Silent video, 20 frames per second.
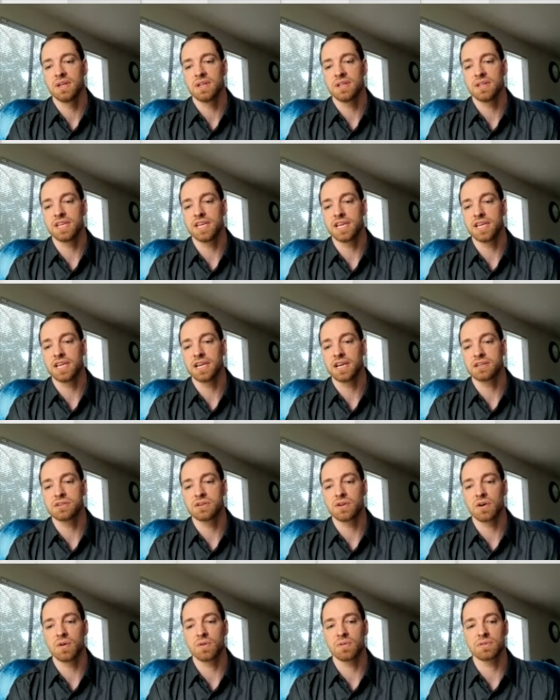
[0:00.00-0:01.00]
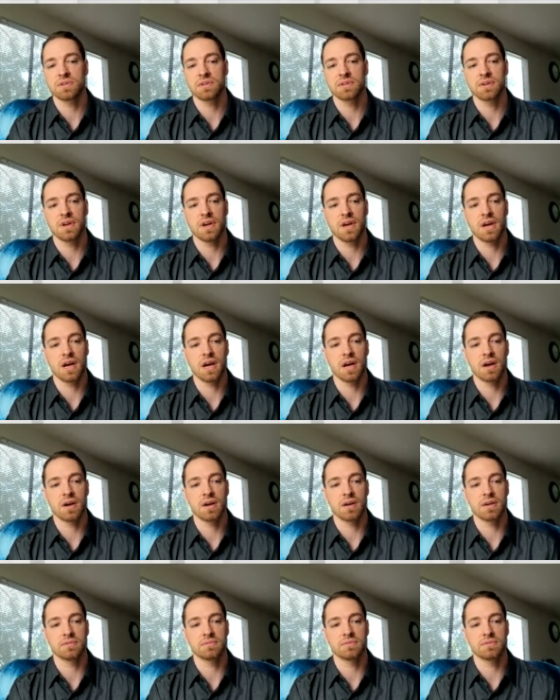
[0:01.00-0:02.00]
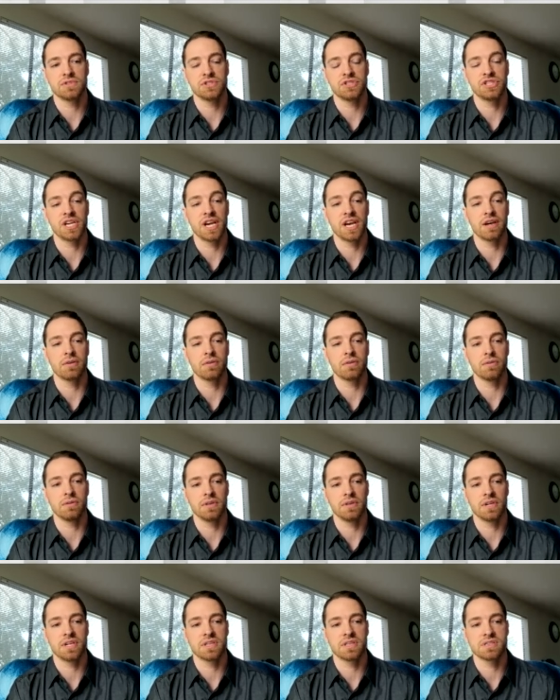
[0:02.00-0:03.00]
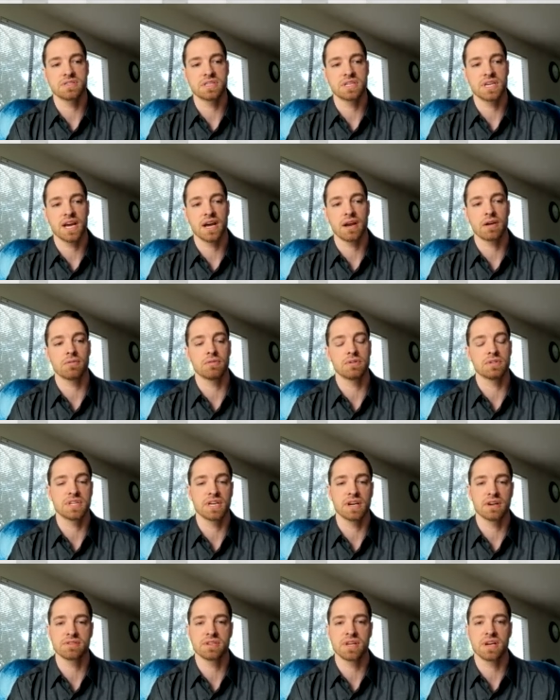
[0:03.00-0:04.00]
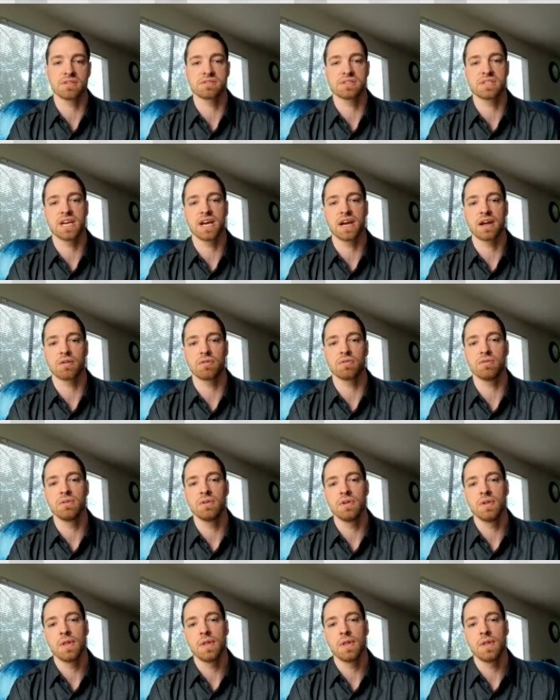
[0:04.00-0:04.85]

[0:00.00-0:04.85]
the adult uh, jail in Seattle, in downtown Seattle.